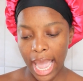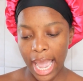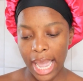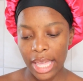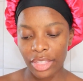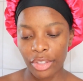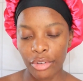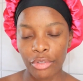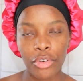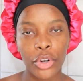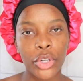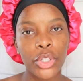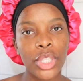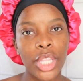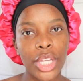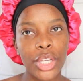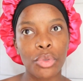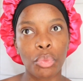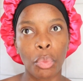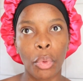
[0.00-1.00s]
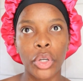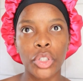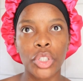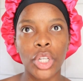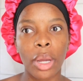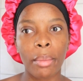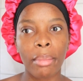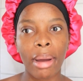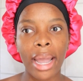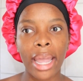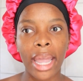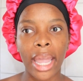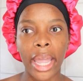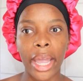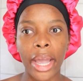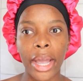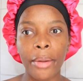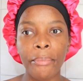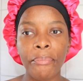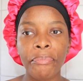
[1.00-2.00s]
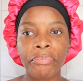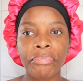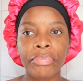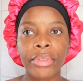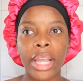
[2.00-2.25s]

And the first thing is washing my hair.